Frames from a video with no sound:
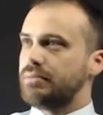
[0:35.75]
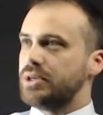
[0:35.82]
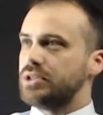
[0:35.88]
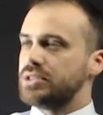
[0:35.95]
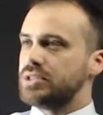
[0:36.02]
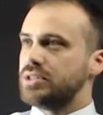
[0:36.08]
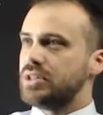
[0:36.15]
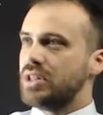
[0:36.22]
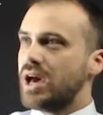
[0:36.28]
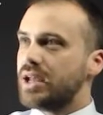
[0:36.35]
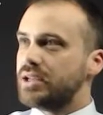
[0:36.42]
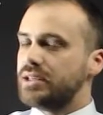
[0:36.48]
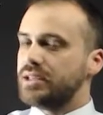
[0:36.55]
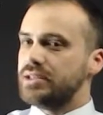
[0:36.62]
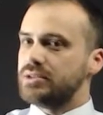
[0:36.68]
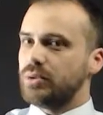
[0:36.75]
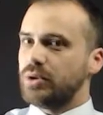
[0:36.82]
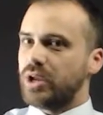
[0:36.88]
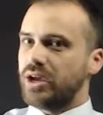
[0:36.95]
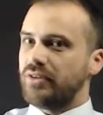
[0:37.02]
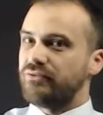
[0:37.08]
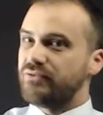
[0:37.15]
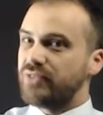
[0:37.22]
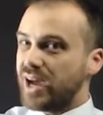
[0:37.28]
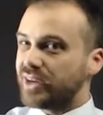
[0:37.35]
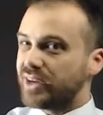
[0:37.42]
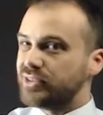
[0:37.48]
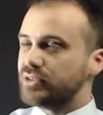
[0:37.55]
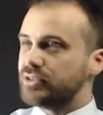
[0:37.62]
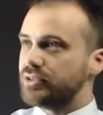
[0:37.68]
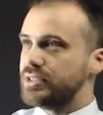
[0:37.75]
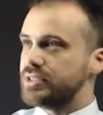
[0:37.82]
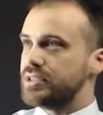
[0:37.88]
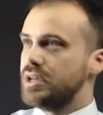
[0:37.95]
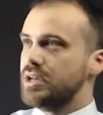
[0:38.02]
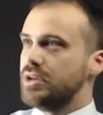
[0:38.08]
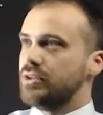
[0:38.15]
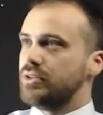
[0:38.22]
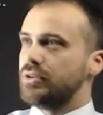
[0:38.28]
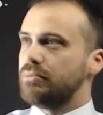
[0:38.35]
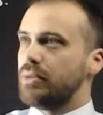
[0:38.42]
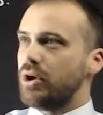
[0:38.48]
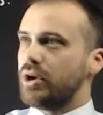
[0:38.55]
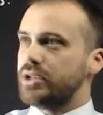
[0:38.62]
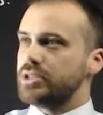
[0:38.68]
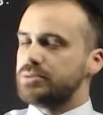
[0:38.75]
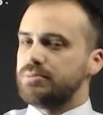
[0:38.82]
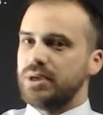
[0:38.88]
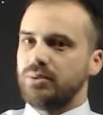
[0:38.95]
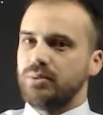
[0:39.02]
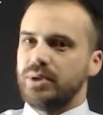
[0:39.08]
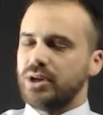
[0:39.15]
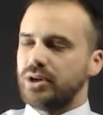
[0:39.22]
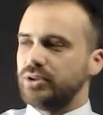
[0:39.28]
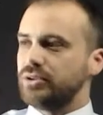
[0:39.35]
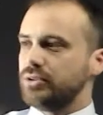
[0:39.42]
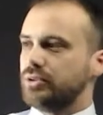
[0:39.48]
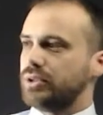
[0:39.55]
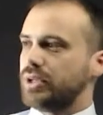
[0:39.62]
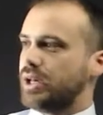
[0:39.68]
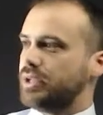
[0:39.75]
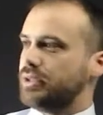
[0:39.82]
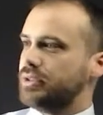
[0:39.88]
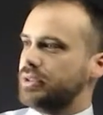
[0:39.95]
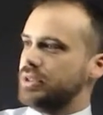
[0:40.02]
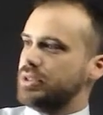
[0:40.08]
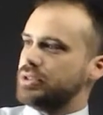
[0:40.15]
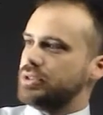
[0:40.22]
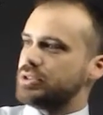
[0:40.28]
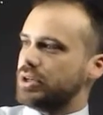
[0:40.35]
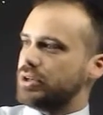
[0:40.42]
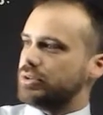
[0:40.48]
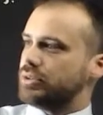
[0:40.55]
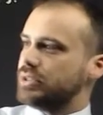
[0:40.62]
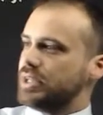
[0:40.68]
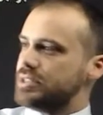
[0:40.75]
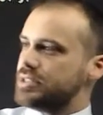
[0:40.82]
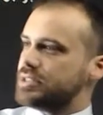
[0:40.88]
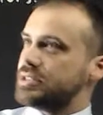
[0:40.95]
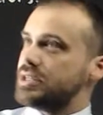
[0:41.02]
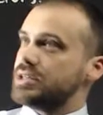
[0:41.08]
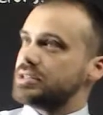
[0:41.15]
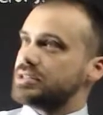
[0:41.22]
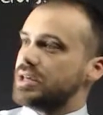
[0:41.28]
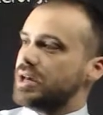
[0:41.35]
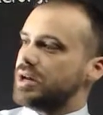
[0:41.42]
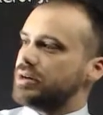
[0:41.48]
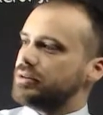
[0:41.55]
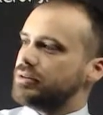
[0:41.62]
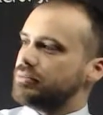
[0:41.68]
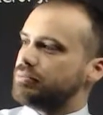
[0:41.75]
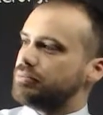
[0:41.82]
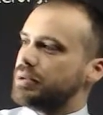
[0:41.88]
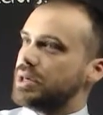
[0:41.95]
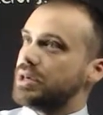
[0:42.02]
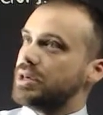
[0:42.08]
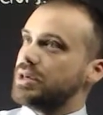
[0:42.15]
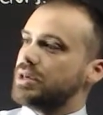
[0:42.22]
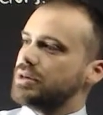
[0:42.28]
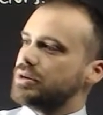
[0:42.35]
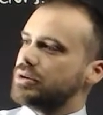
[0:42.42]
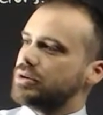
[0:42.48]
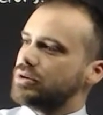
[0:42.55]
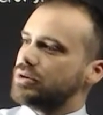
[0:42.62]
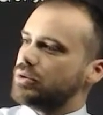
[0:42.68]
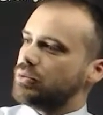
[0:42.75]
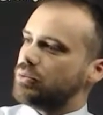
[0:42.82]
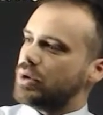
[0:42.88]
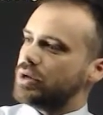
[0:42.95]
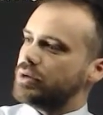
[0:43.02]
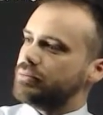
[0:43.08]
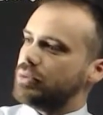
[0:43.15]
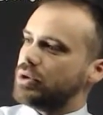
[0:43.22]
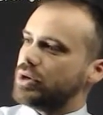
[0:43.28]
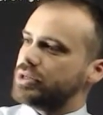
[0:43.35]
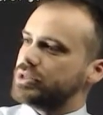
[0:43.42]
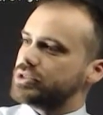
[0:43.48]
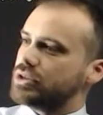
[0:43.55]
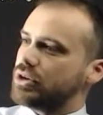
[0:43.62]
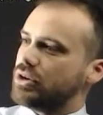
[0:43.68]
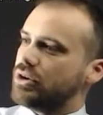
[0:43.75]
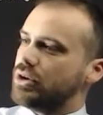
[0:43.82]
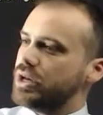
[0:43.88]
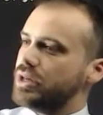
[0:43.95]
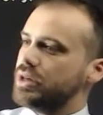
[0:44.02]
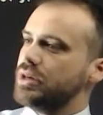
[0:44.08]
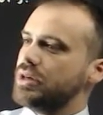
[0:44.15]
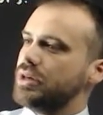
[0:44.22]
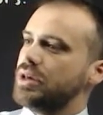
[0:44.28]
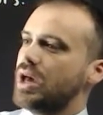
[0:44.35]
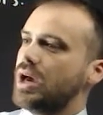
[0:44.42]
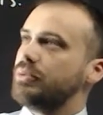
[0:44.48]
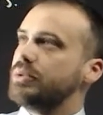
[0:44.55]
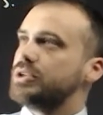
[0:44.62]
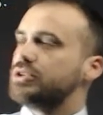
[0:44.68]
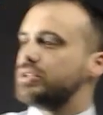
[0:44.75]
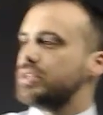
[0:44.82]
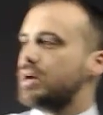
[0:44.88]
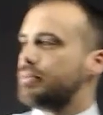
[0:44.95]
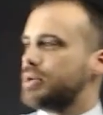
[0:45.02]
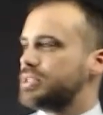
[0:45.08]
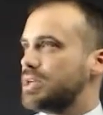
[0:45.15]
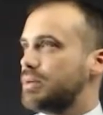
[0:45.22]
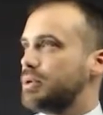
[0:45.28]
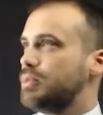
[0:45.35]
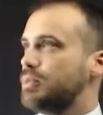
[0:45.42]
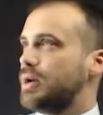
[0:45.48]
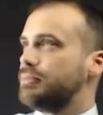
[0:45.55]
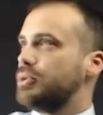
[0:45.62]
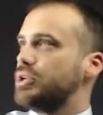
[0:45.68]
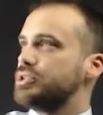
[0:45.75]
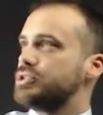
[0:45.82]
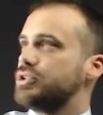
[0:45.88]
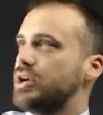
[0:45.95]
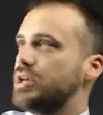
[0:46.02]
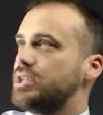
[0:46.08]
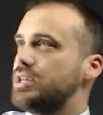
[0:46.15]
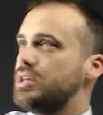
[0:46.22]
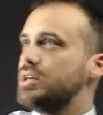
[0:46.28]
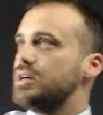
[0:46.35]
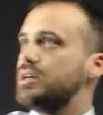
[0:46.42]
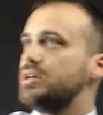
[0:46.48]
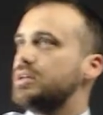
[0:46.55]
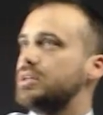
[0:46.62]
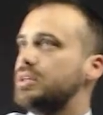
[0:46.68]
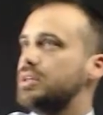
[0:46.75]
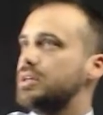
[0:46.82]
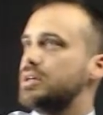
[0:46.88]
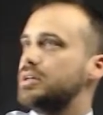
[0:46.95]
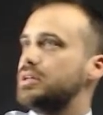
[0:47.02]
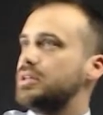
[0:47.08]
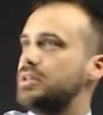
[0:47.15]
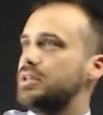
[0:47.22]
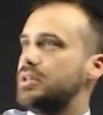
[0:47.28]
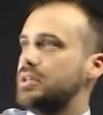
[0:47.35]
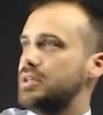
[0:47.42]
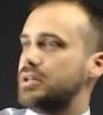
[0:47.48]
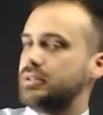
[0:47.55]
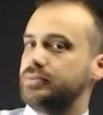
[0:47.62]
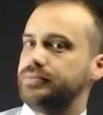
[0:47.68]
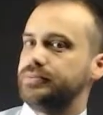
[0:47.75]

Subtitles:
Because that is what our factor is. The minus bit we don't look at. So let's test out P 1 minus I. And we do that by subbing 1 minus I in here, here, here.